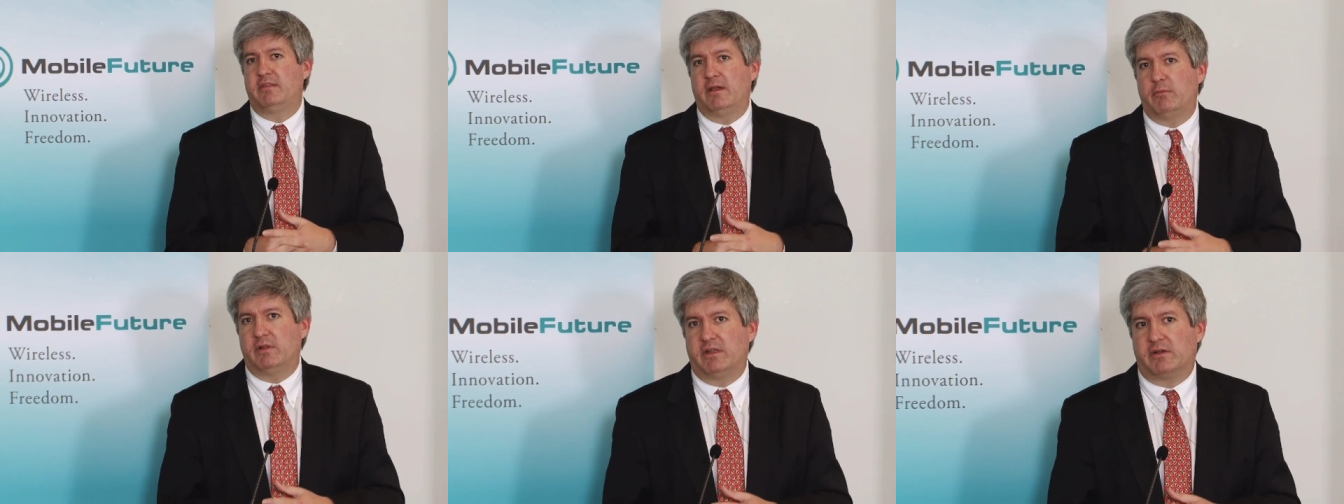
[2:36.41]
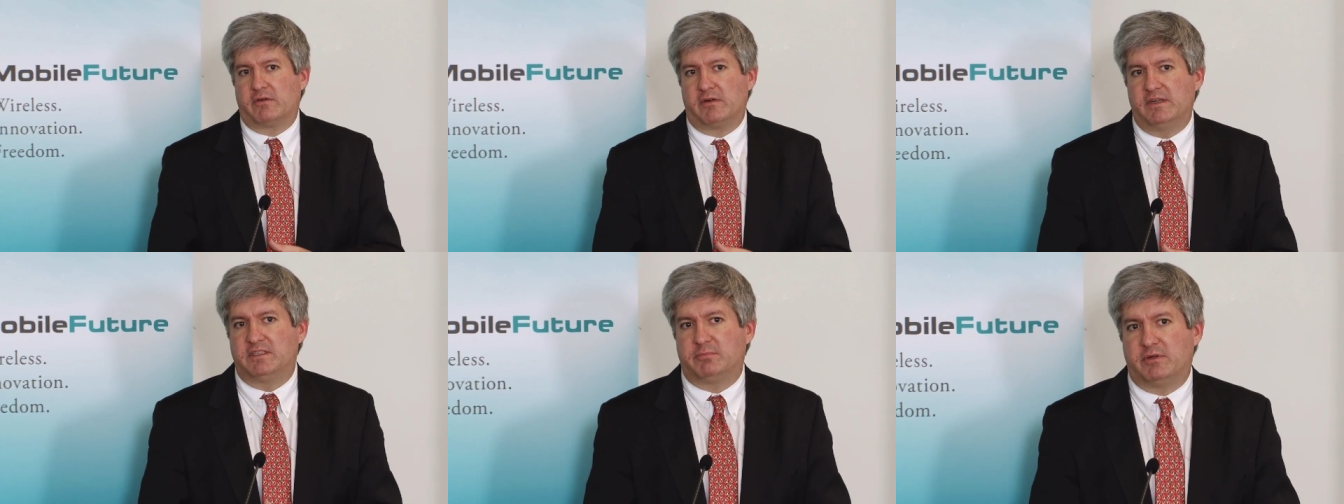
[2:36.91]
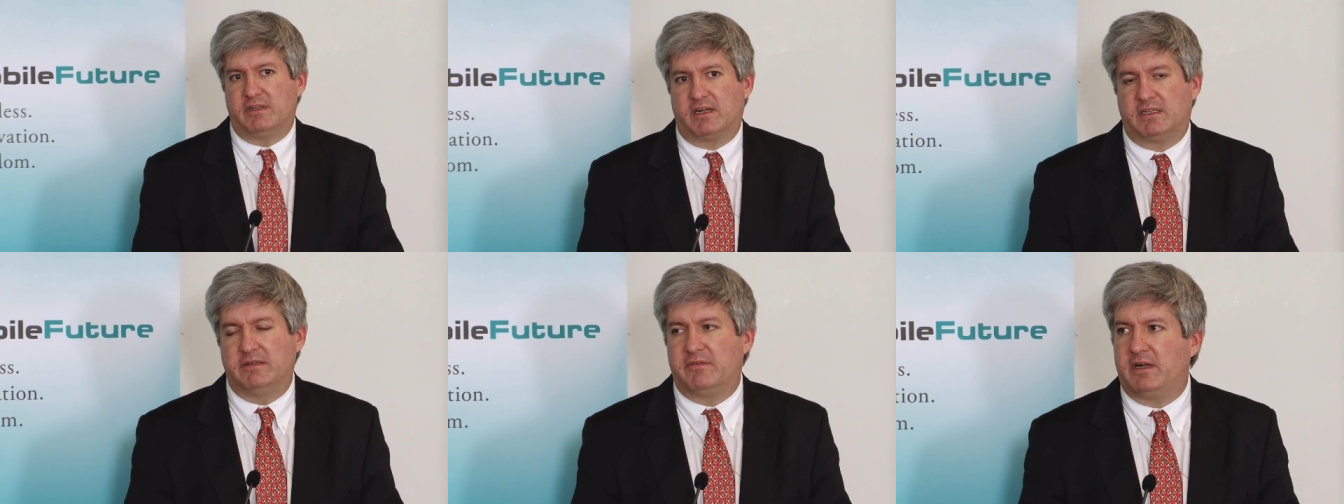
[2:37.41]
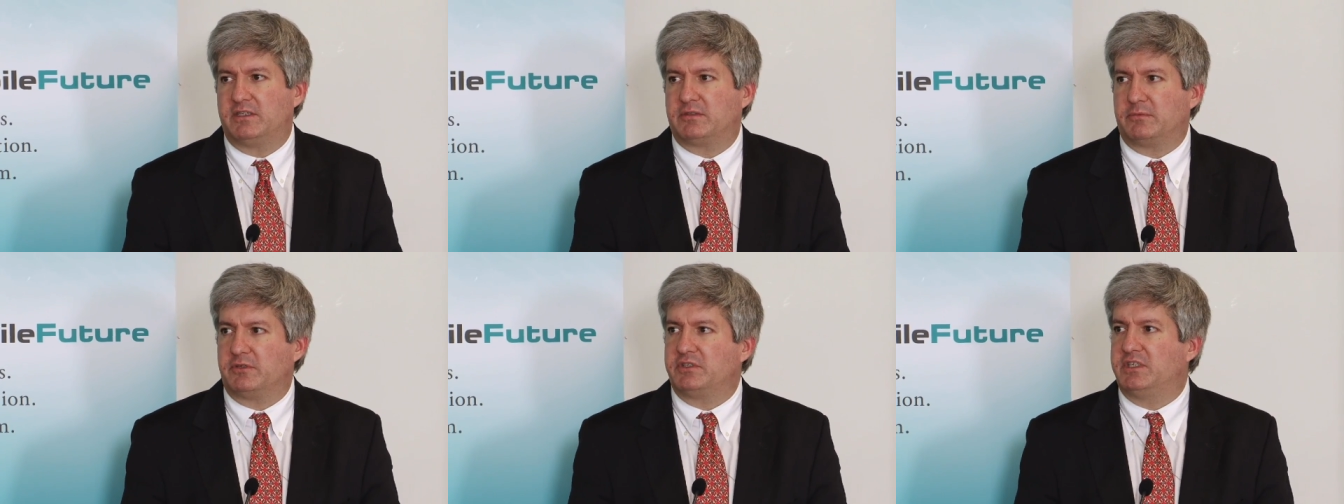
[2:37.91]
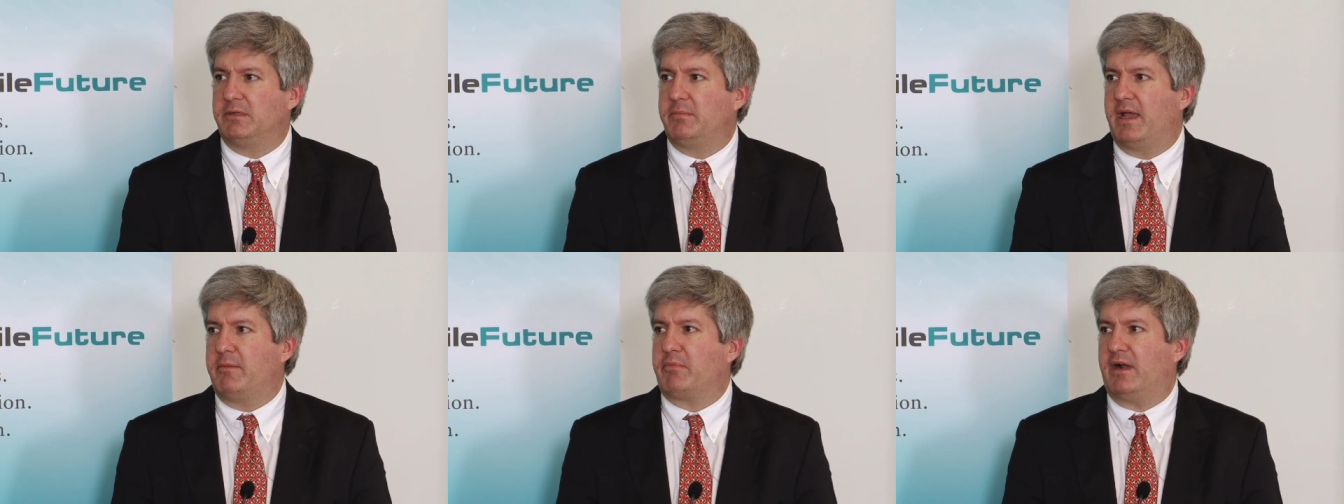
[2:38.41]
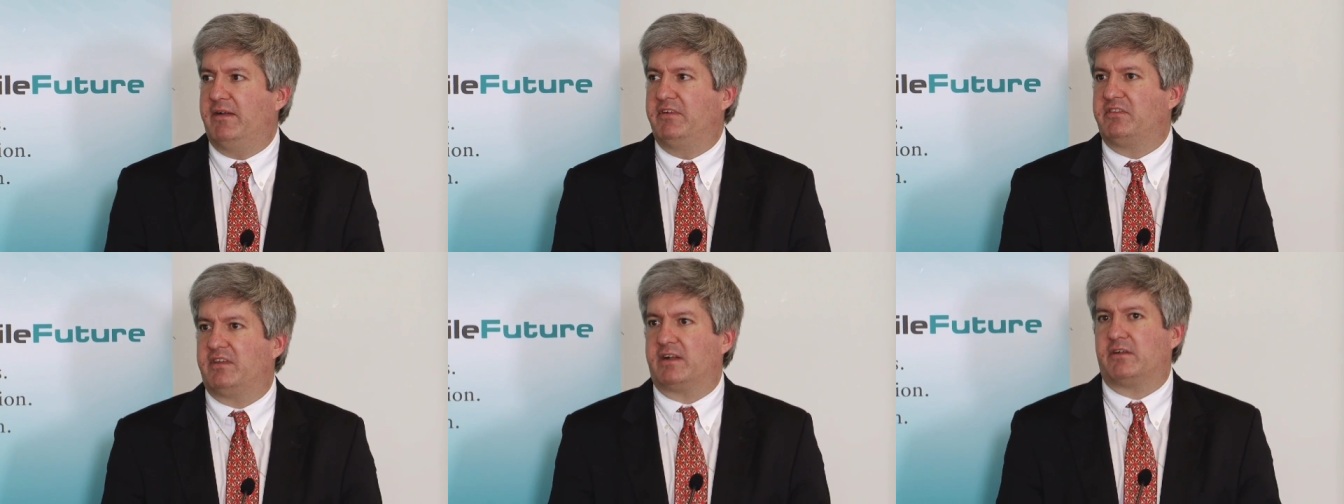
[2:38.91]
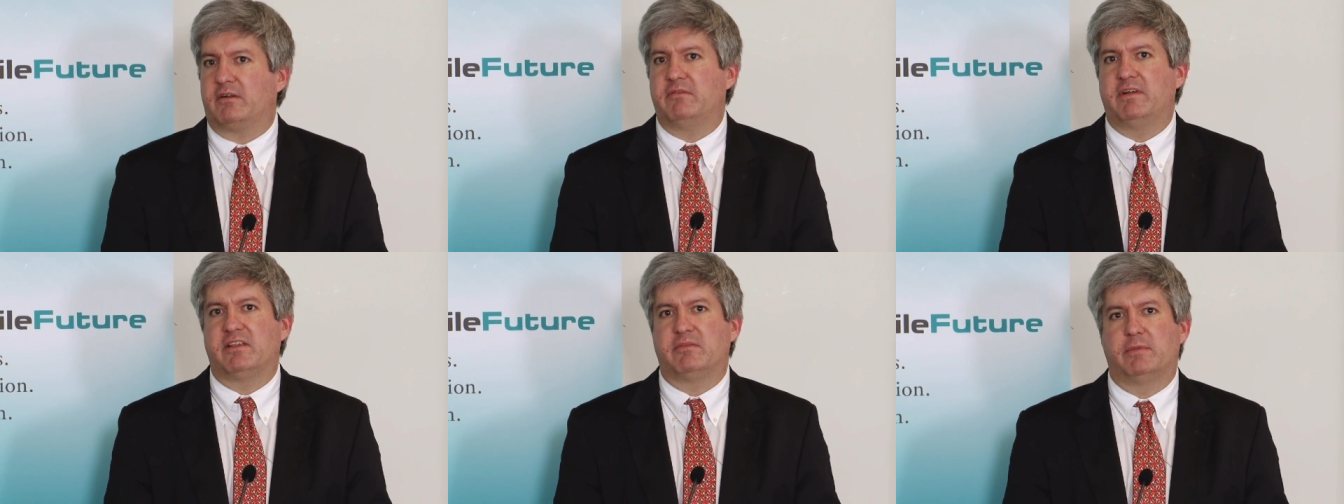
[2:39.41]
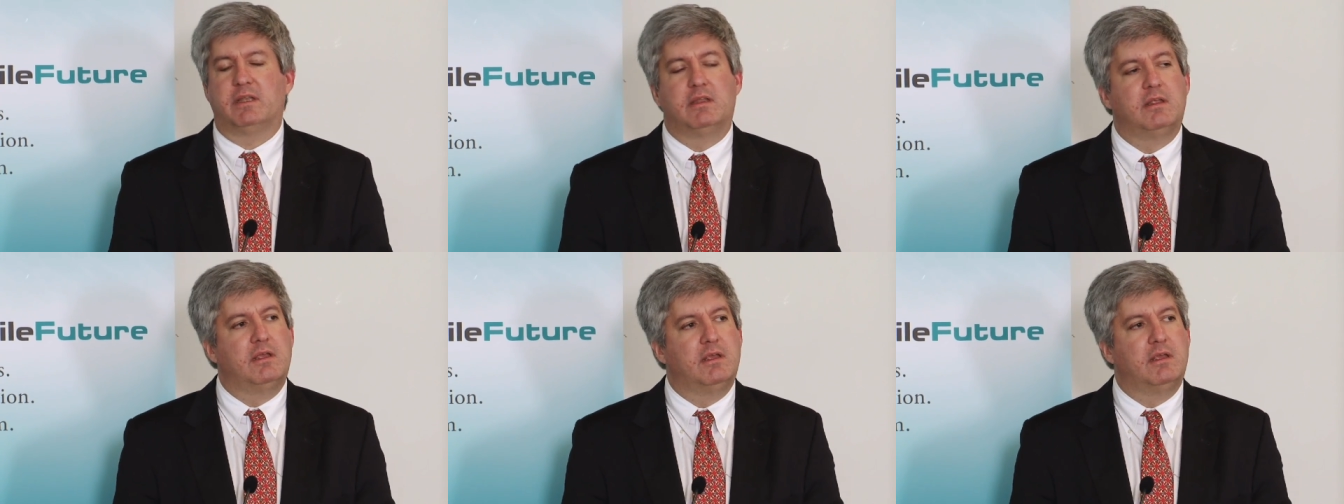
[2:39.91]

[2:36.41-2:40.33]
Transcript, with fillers: that will encourage productive entrepreneurship and private sector investment.